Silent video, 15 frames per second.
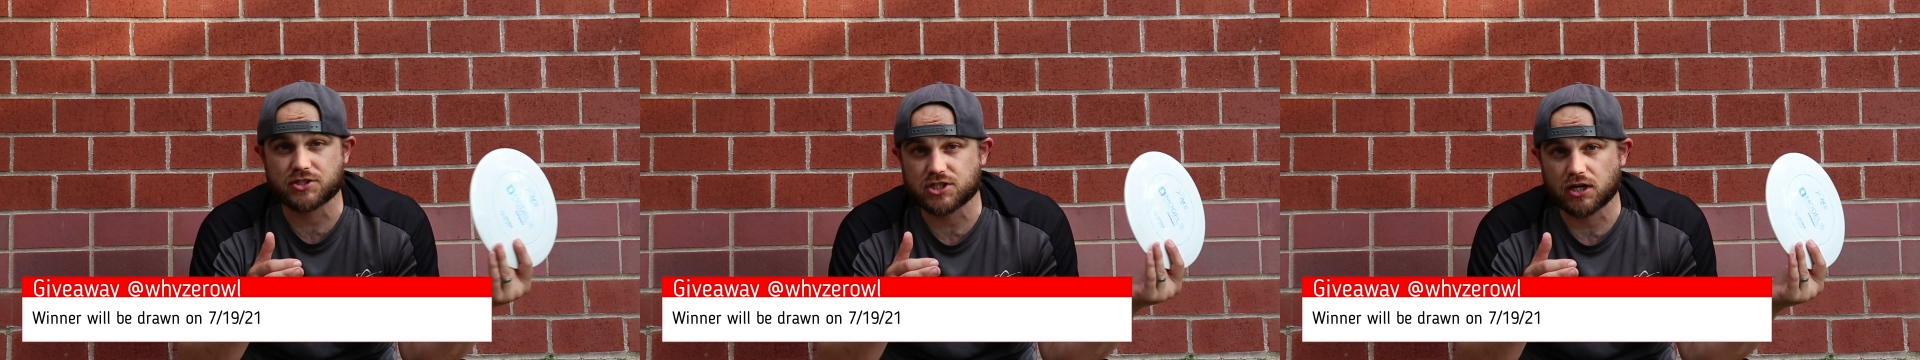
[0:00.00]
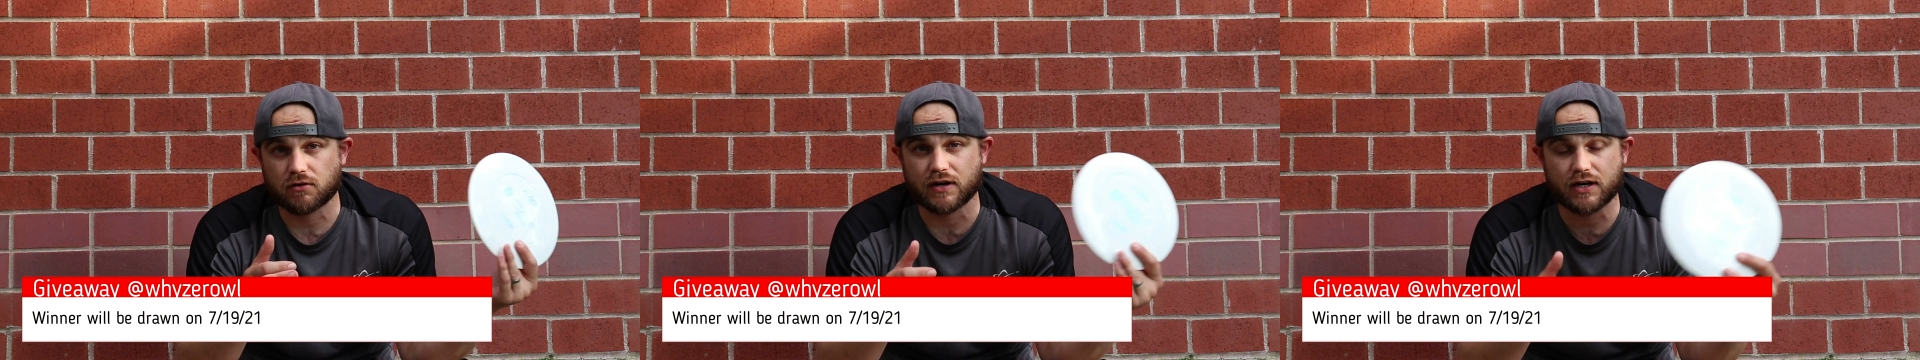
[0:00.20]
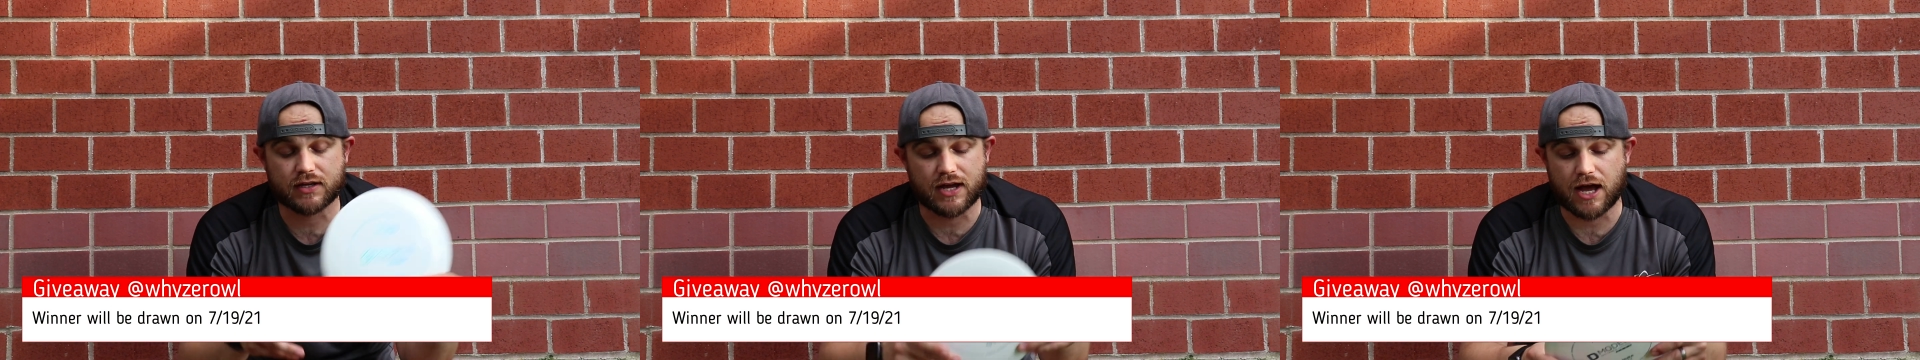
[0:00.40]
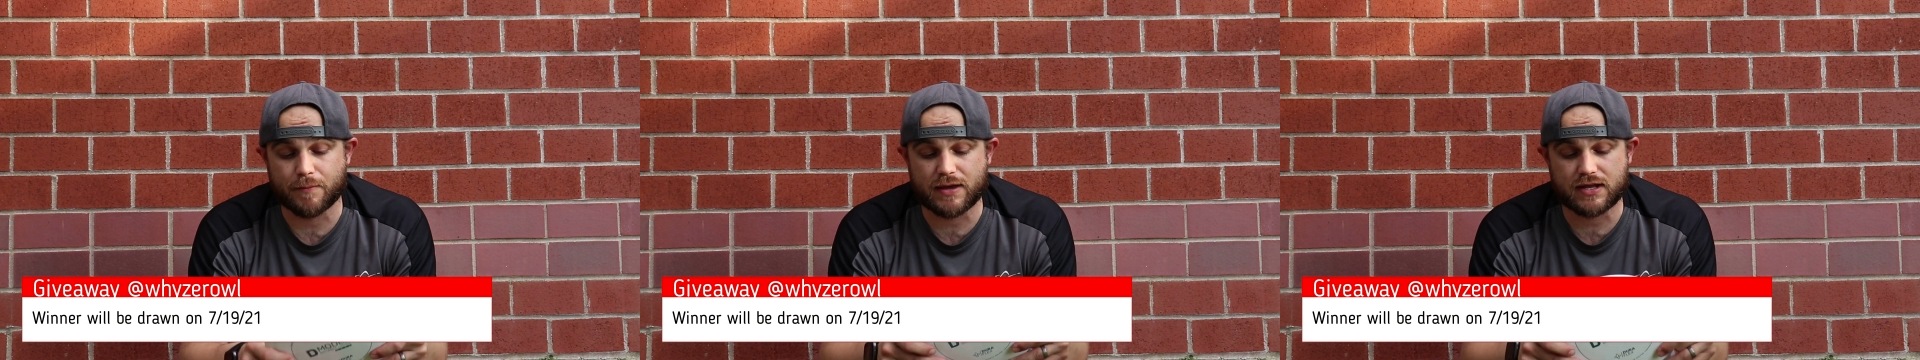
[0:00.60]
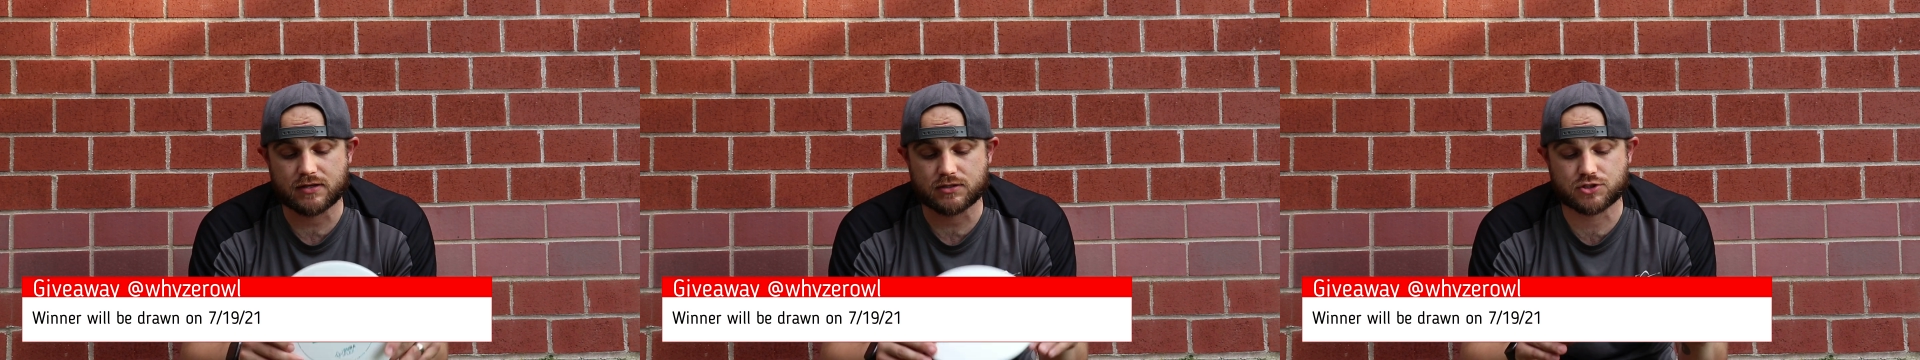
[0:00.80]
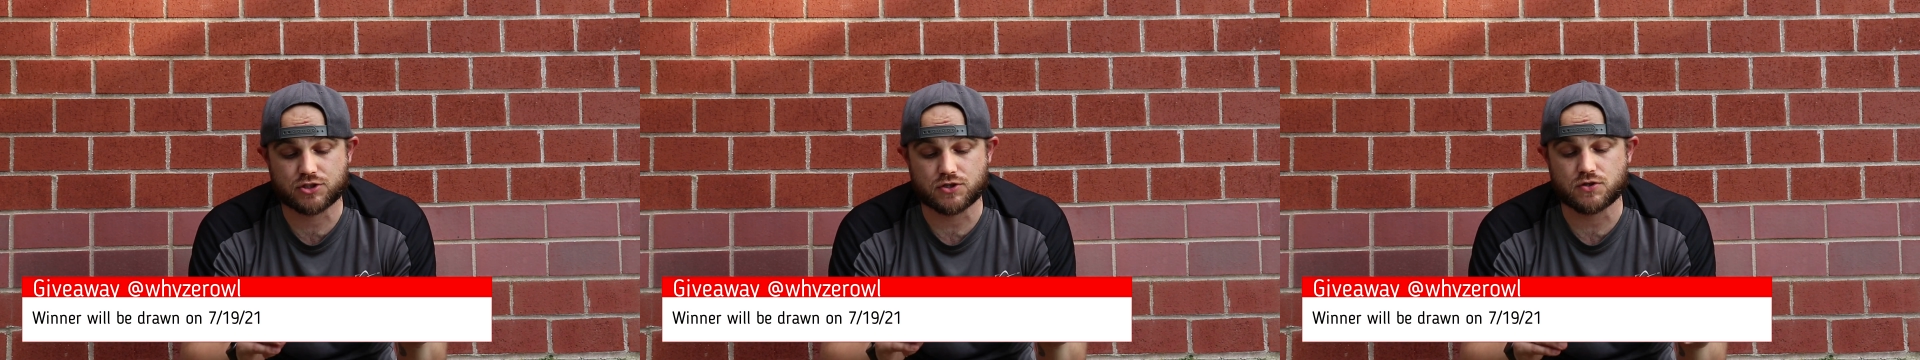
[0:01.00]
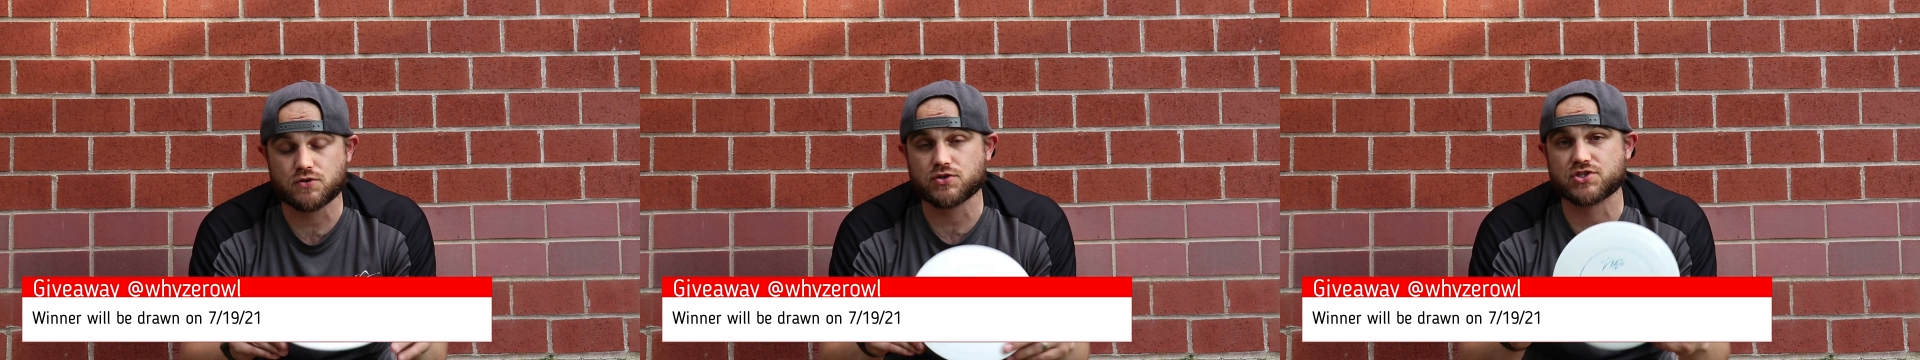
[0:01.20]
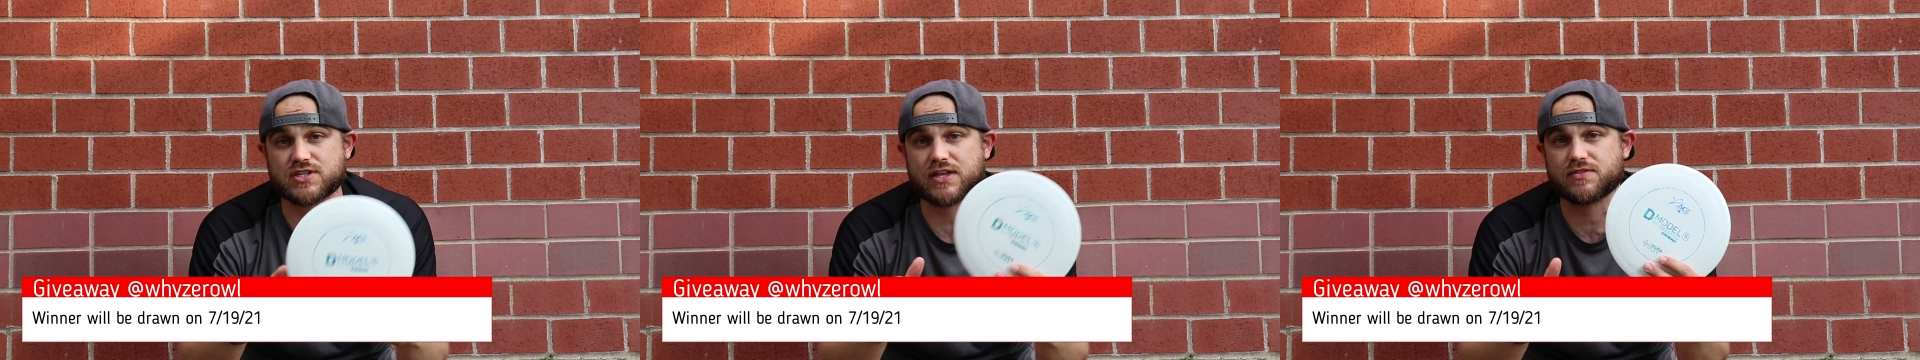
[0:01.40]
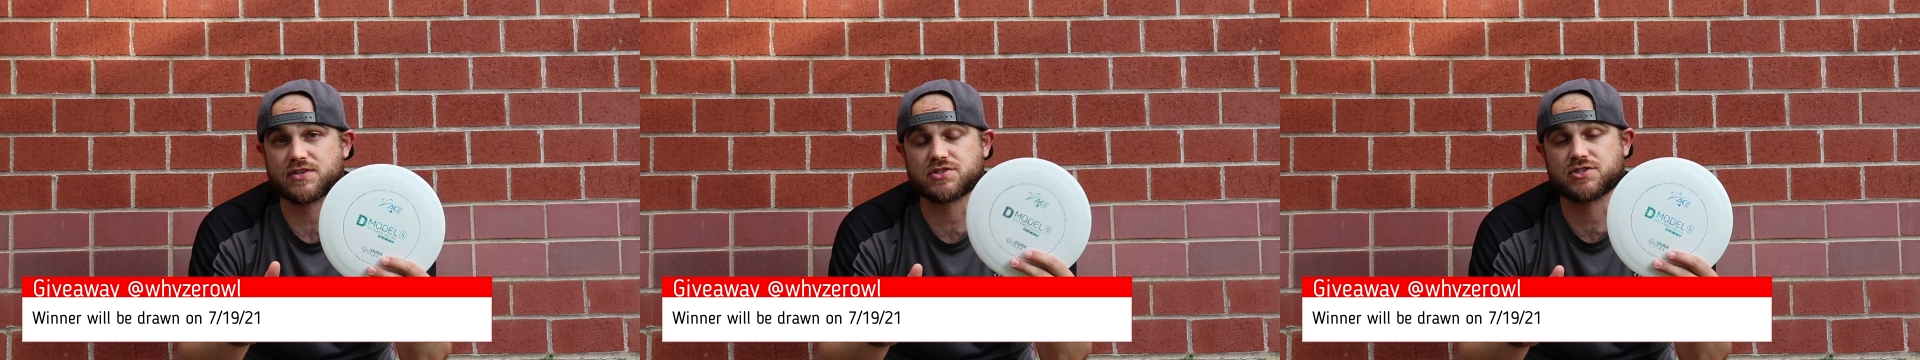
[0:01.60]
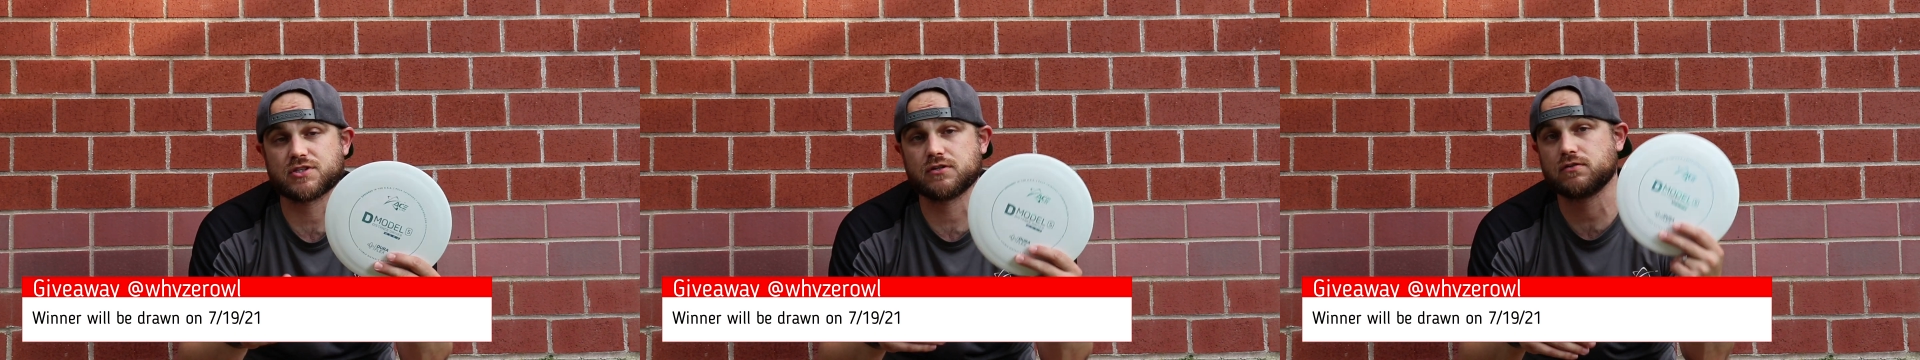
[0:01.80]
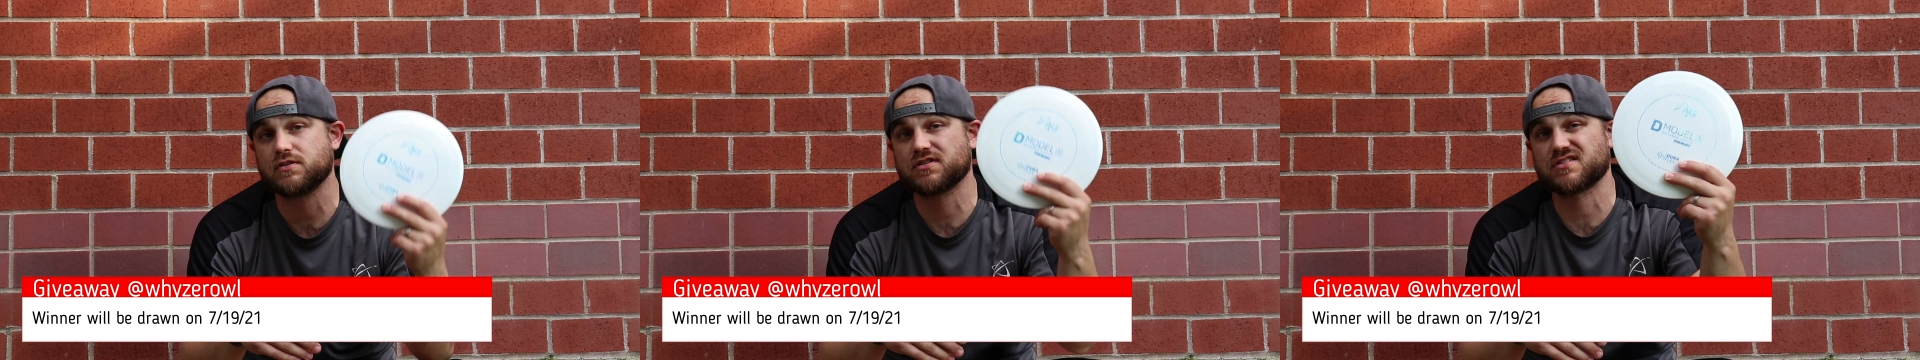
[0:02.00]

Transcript: generate a comment to send this to,